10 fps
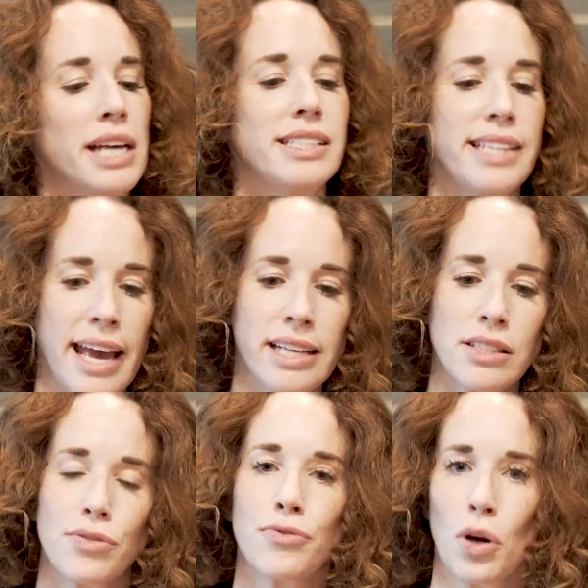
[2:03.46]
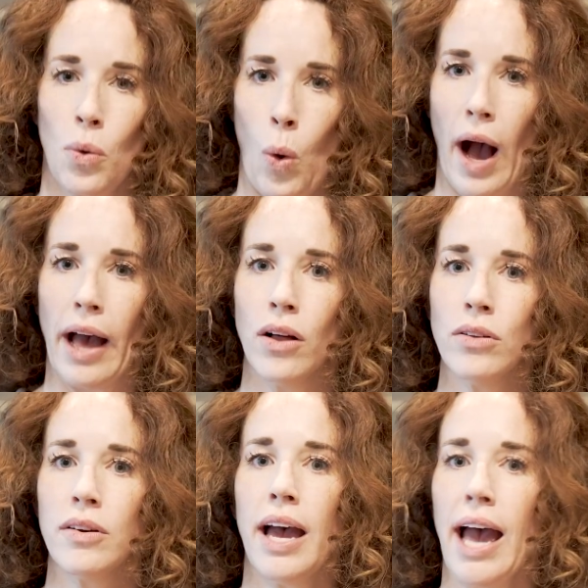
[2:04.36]
States, for a
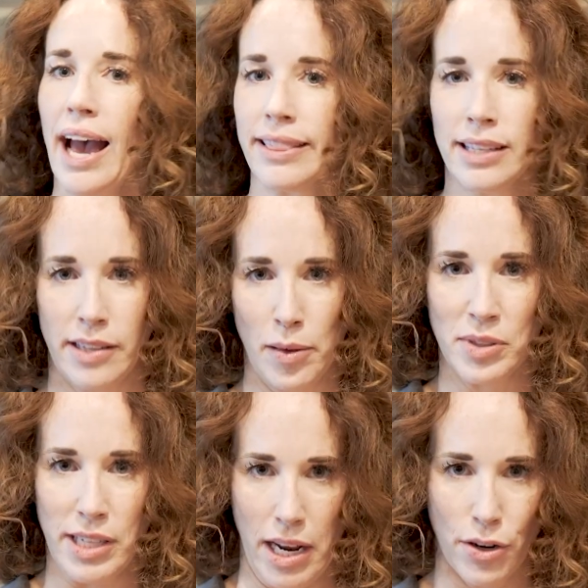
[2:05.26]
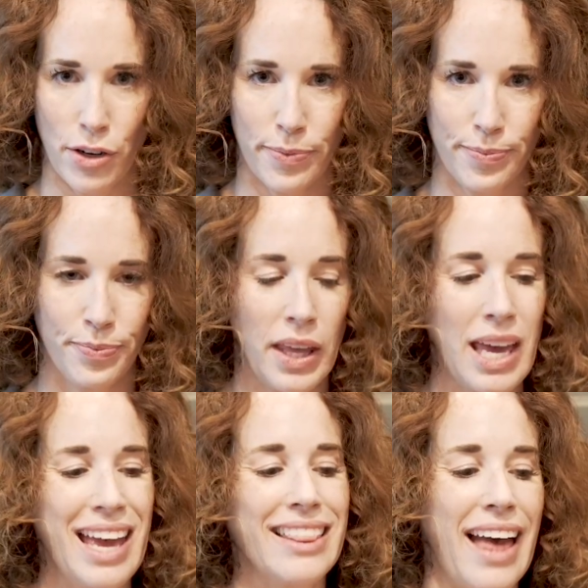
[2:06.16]
while, had the same standard.
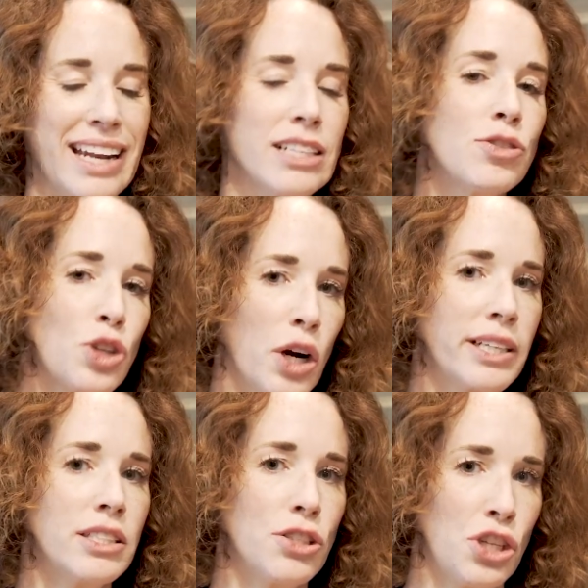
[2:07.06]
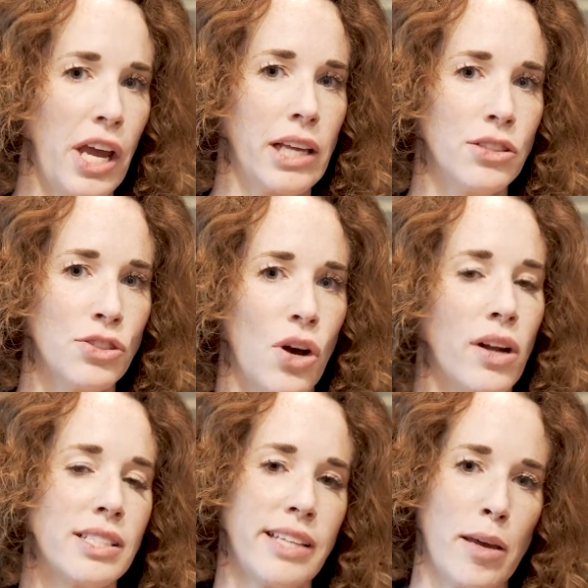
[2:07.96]
That is starting to change
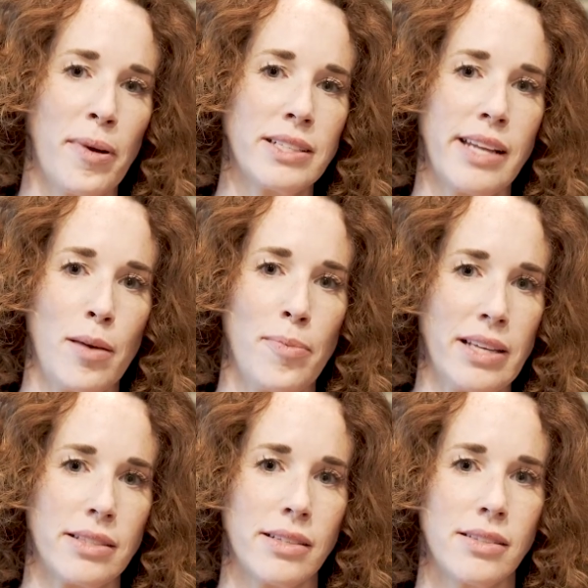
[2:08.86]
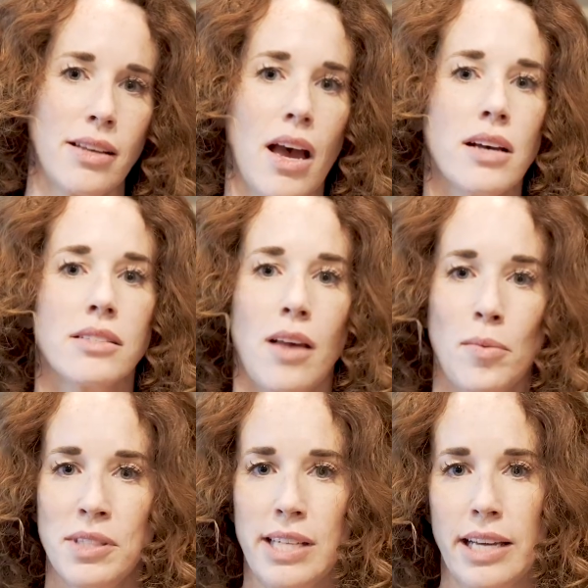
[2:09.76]
on a state-by-state basis.
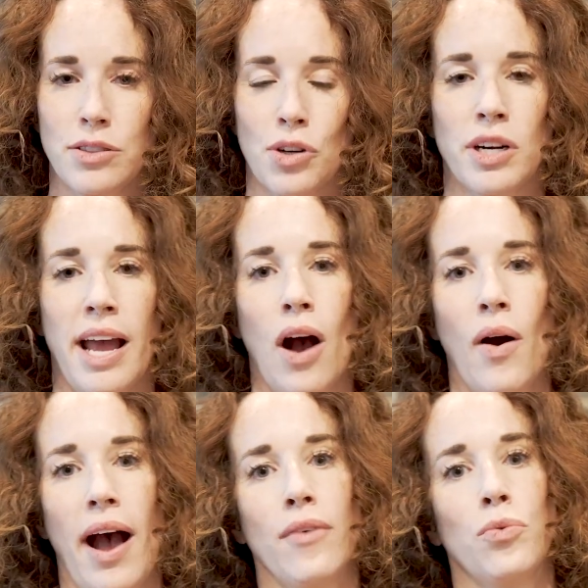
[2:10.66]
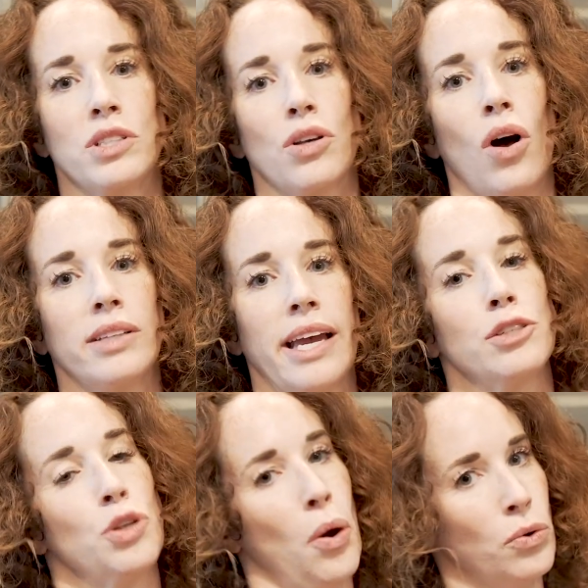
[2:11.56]
Some states now have what's called
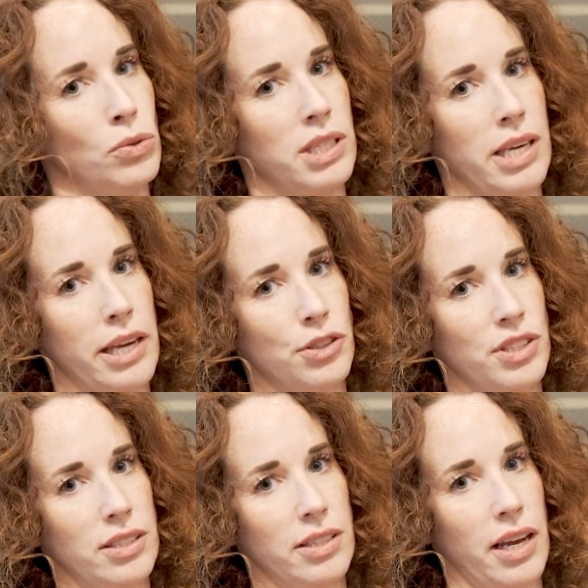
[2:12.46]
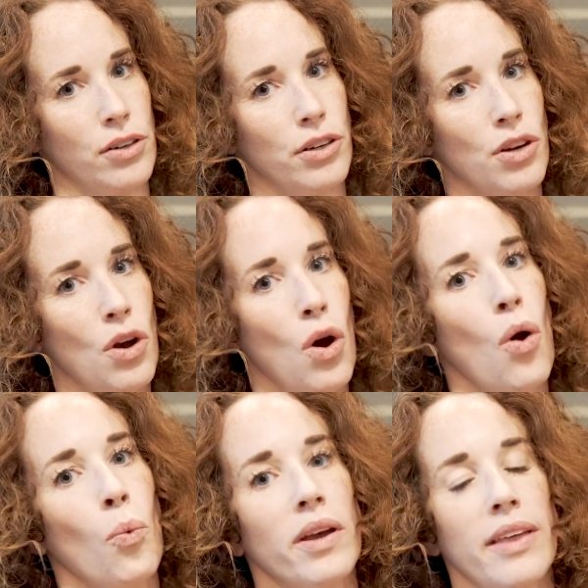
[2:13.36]
a total THC standard,
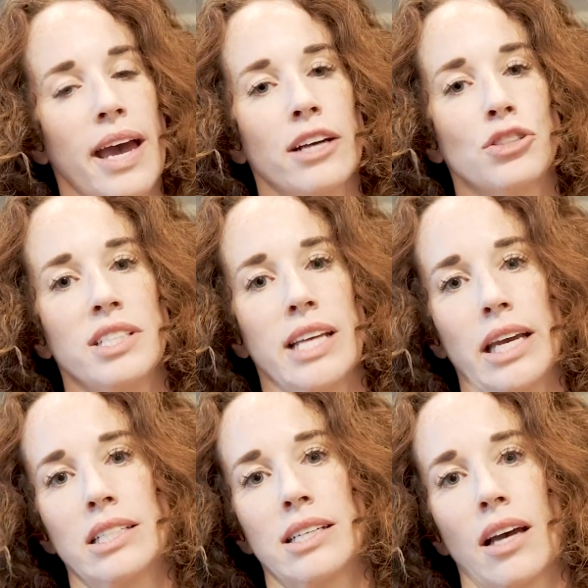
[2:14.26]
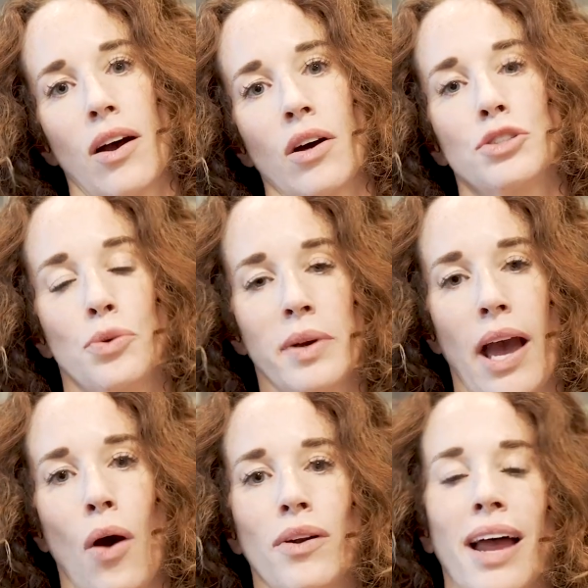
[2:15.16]
where they actually take into
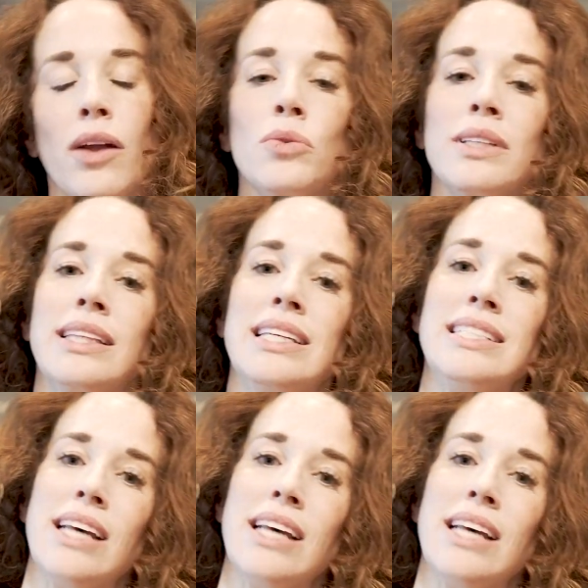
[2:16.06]
account not only the